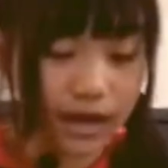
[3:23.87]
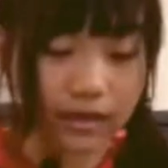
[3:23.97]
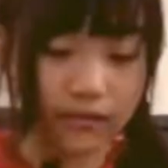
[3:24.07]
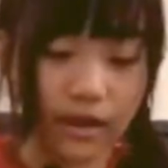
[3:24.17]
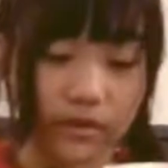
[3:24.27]

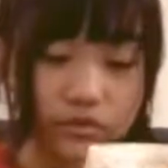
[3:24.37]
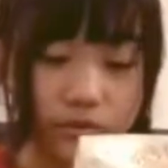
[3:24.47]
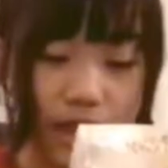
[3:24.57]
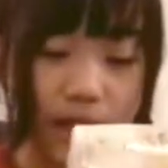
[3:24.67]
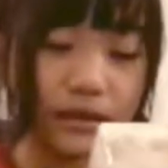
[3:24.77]
I'd rather do
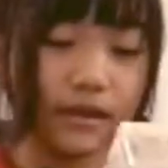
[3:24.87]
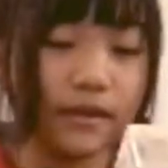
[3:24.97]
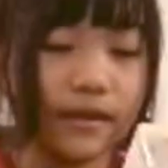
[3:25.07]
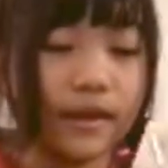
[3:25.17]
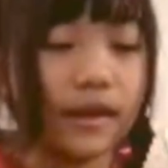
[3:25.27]
that.
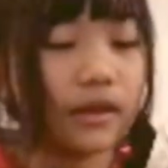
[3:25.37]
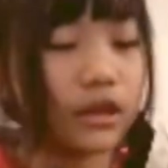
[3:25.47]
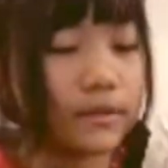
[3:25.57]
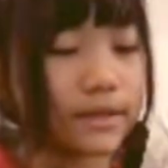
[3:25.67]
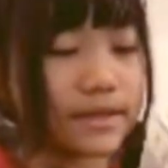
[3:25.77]

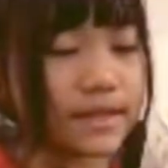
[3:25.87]
Includes a